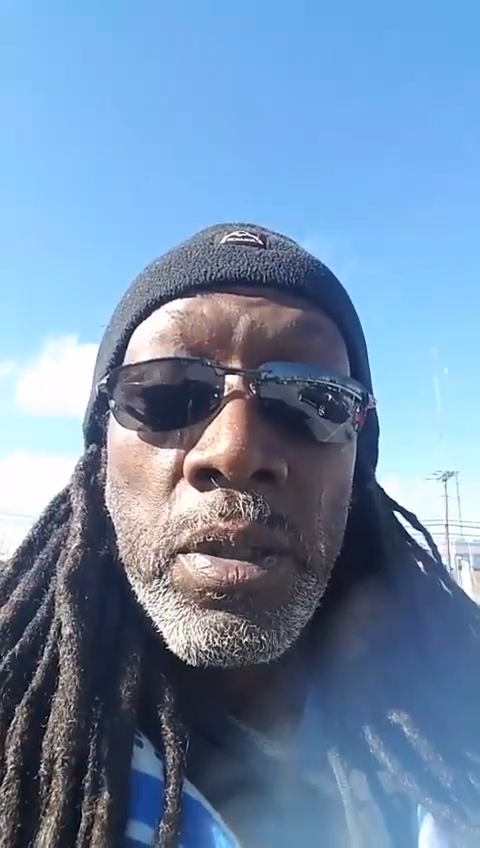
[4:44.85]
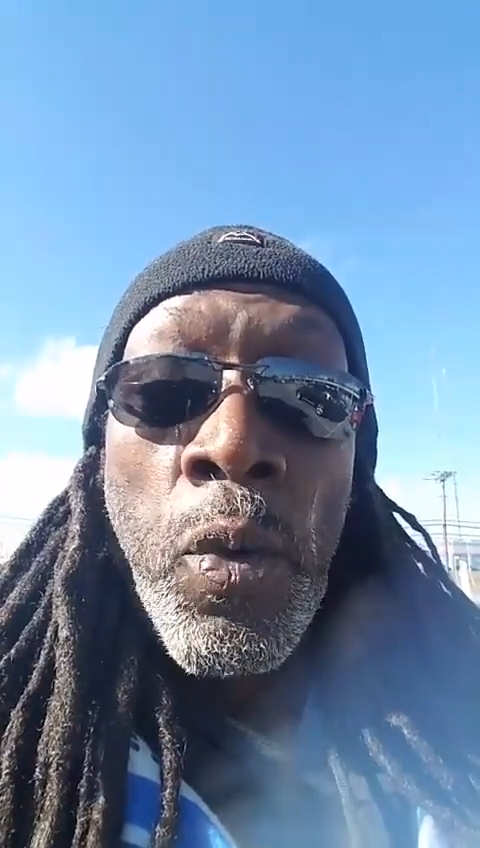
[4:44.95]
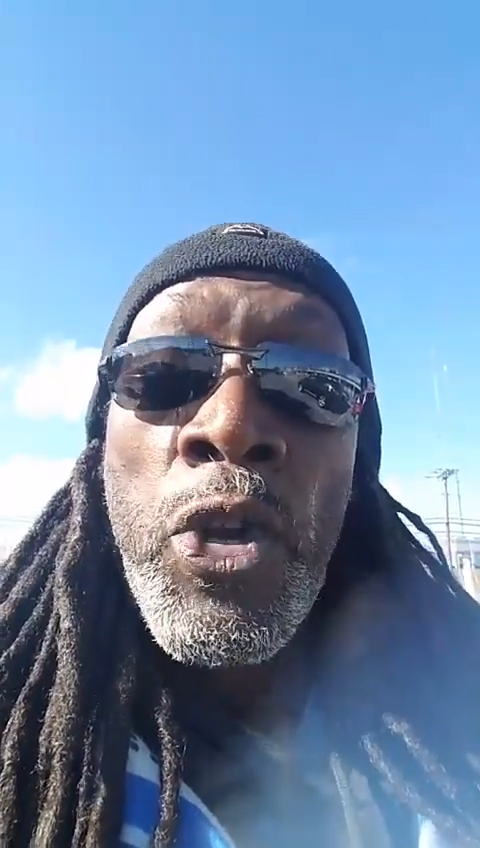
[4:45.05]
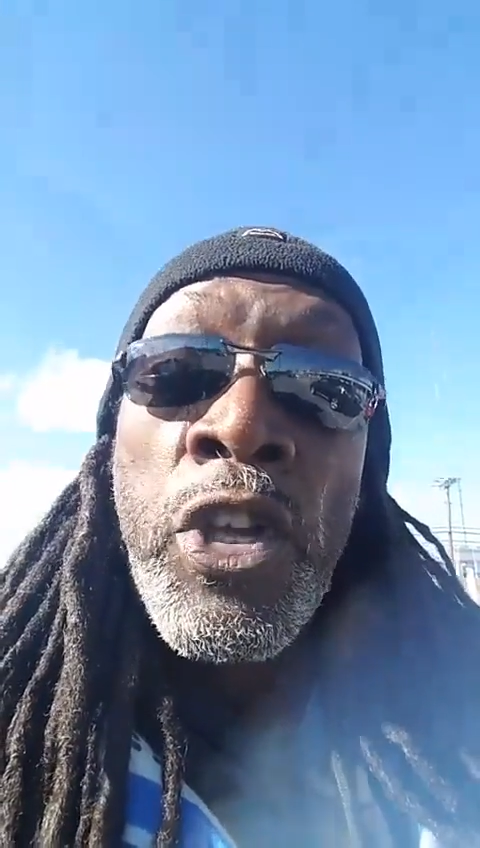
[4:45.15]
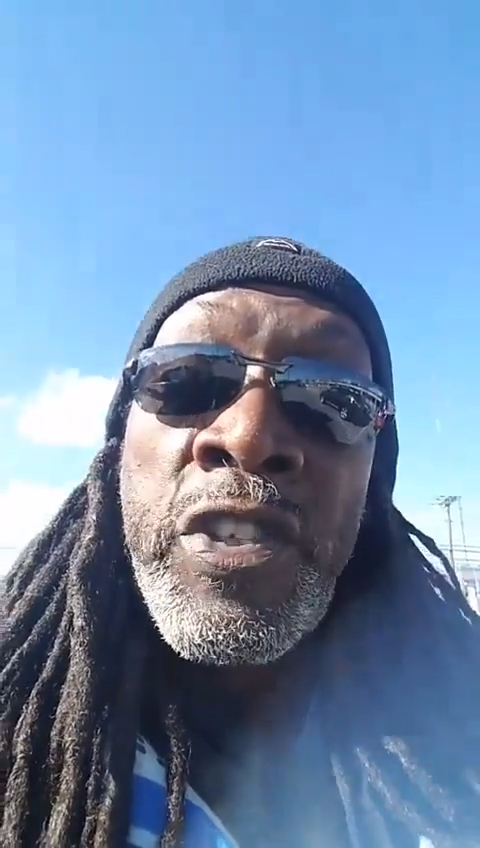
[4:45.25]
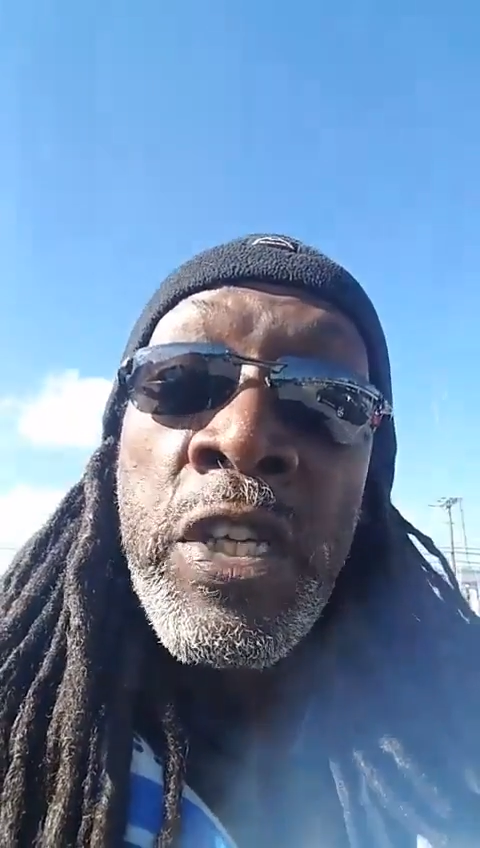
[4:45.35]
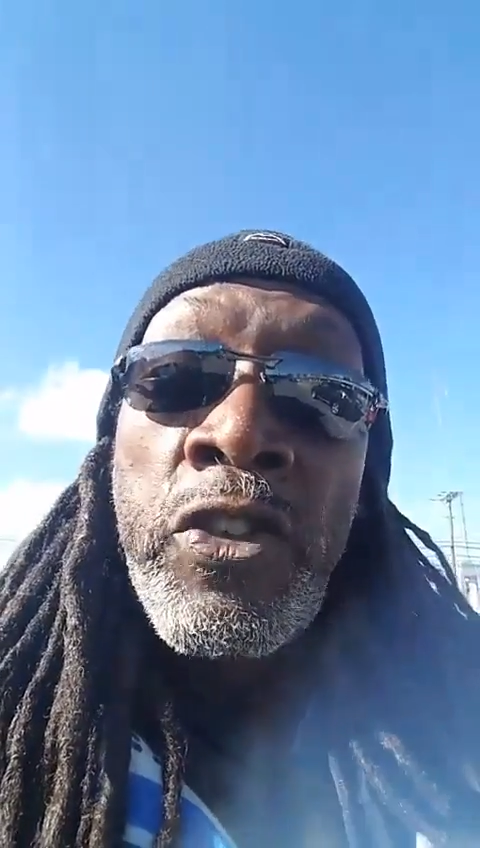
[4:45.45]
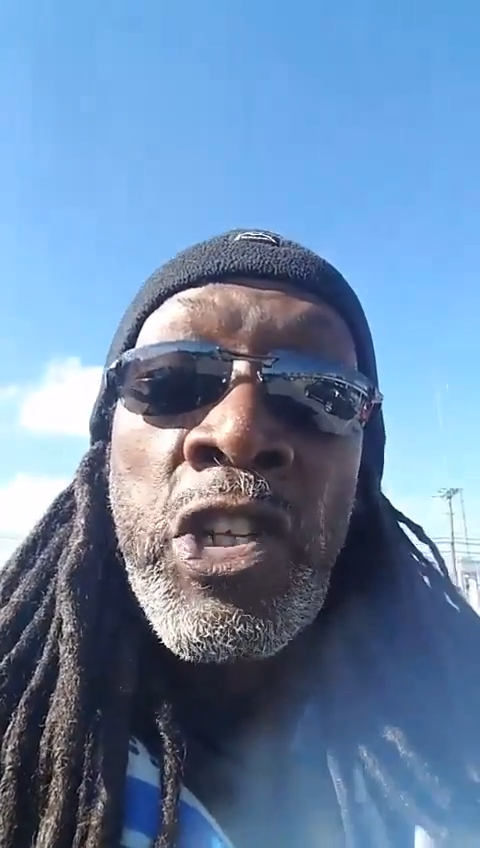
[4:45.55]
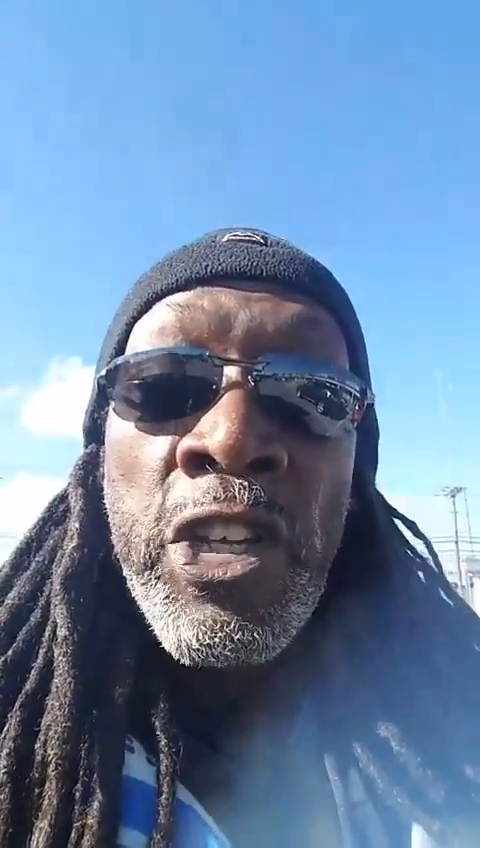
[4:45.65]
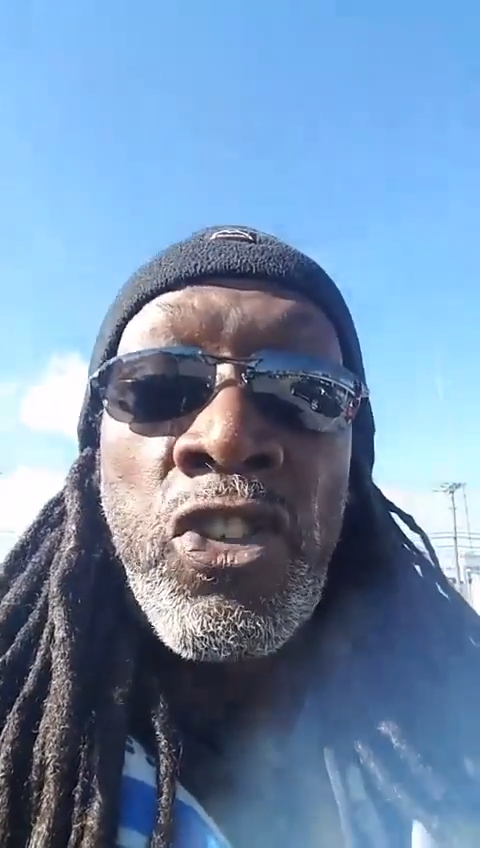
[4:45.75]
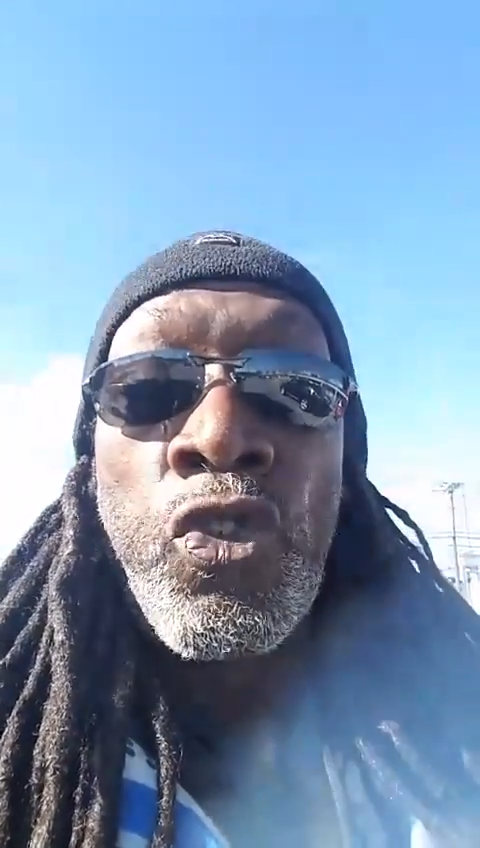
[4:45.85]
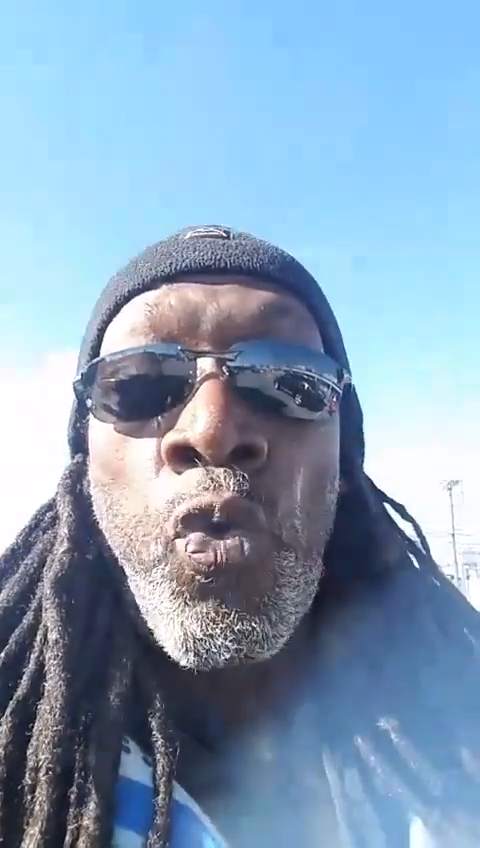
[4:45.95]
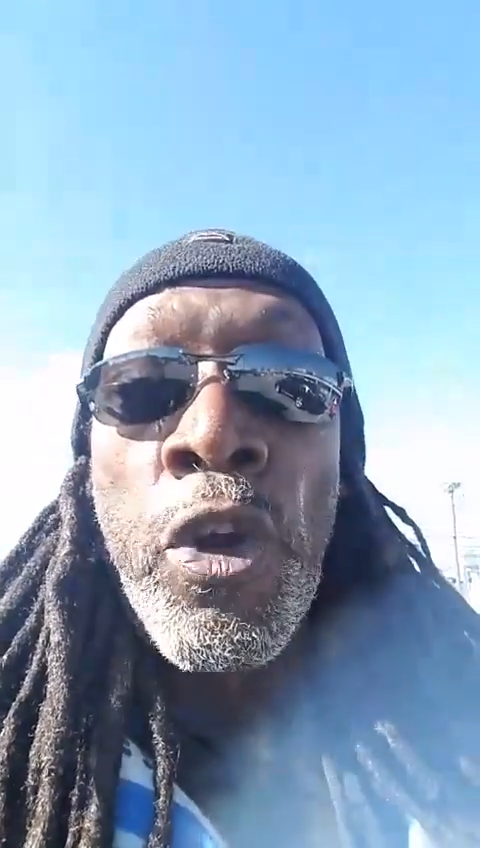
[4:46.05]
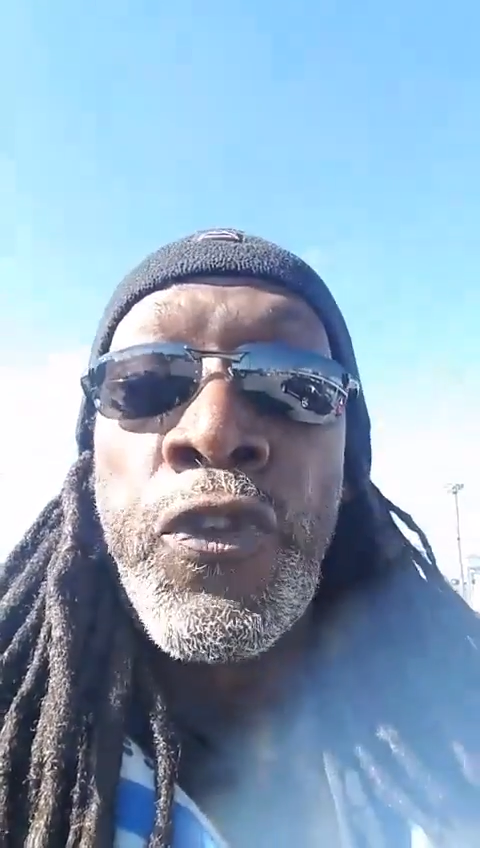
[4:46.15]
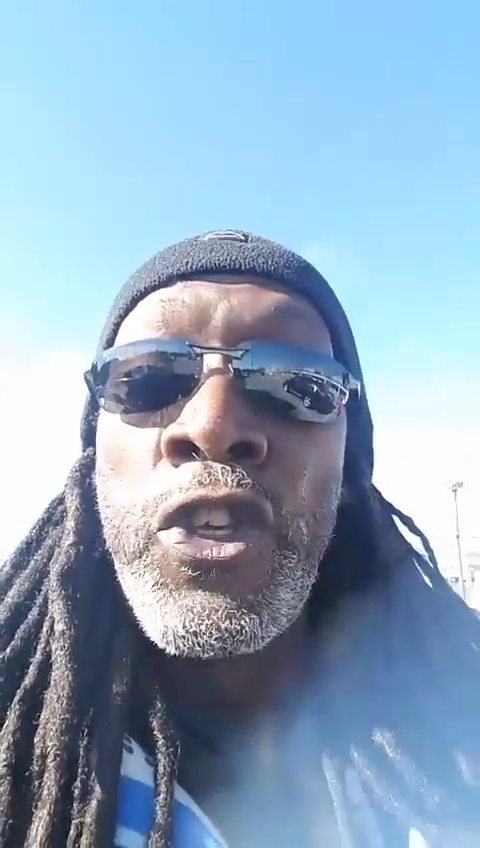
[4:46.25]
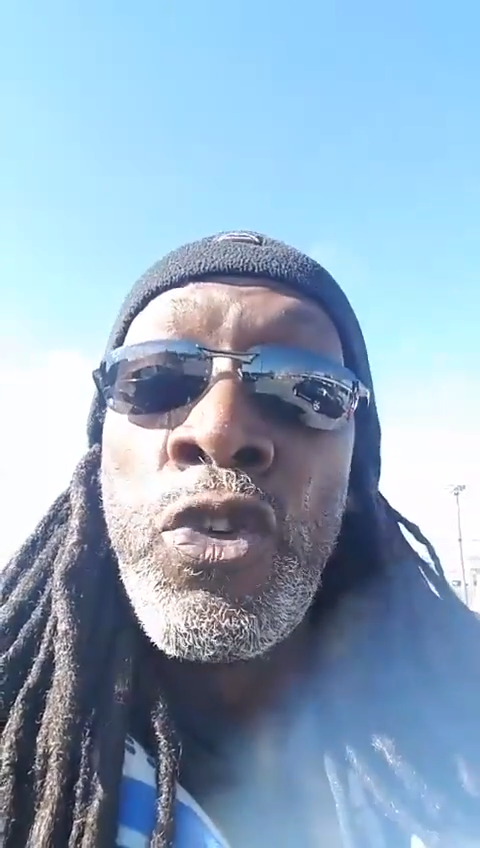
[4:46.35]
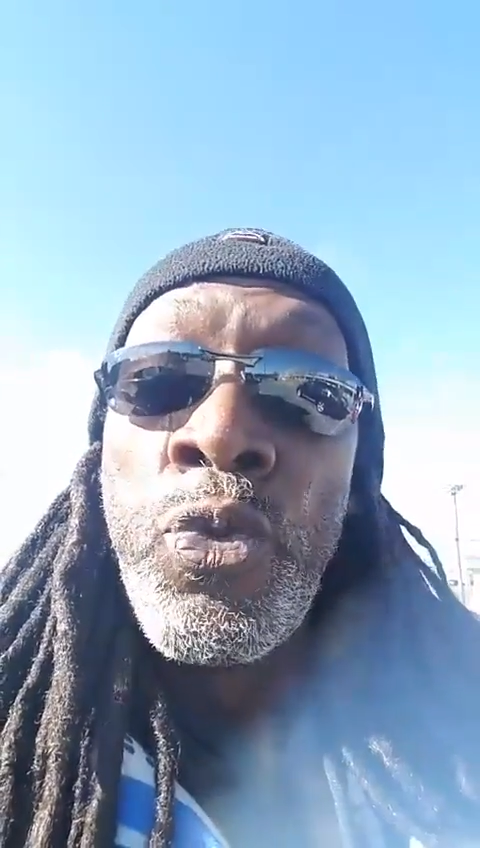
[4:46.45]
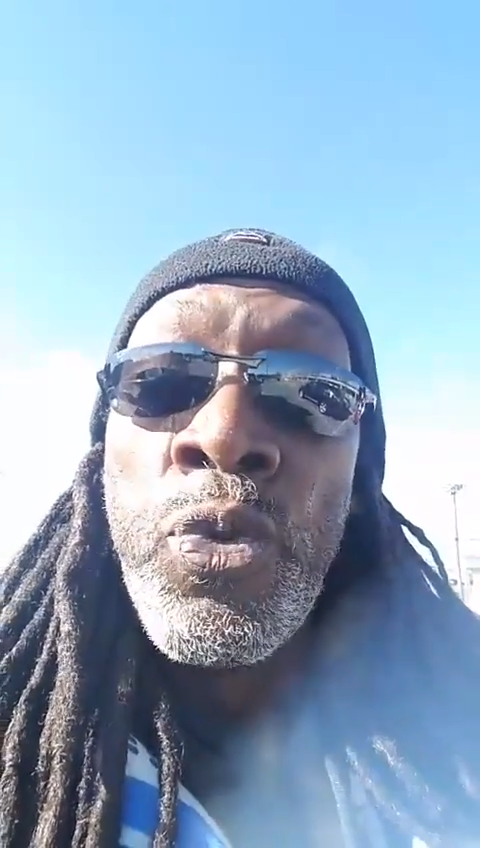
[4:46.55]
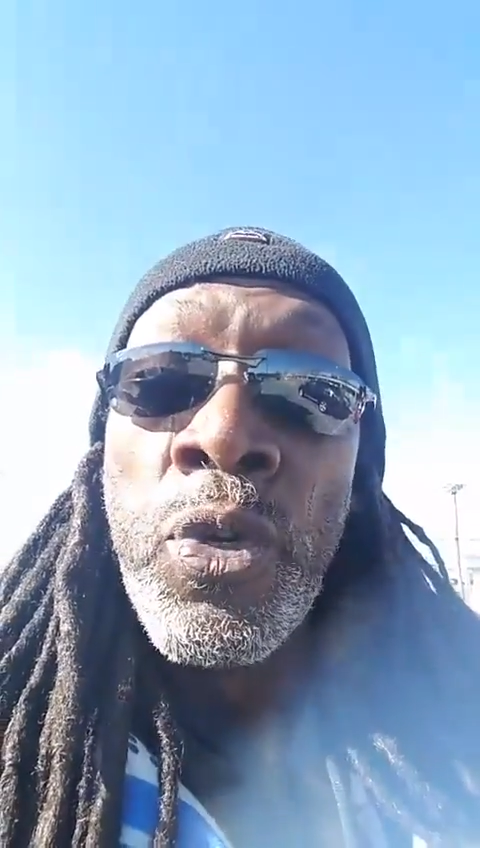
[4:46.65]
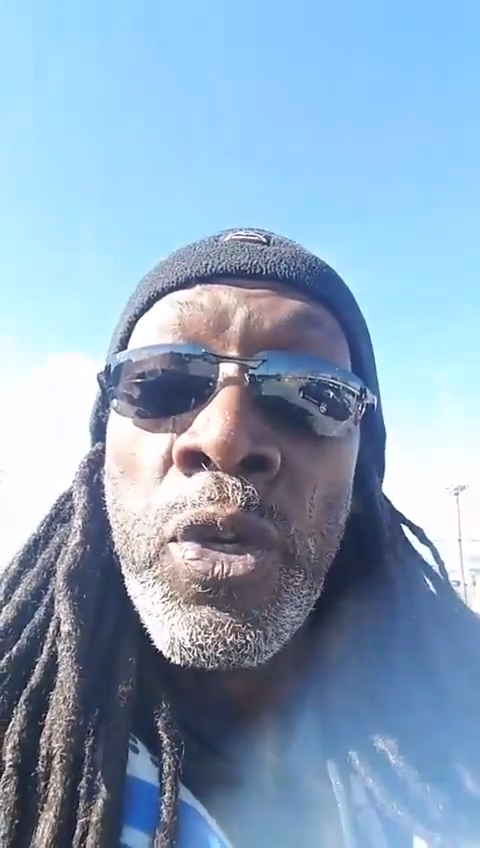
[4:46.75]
And we're going to see if justice worked for you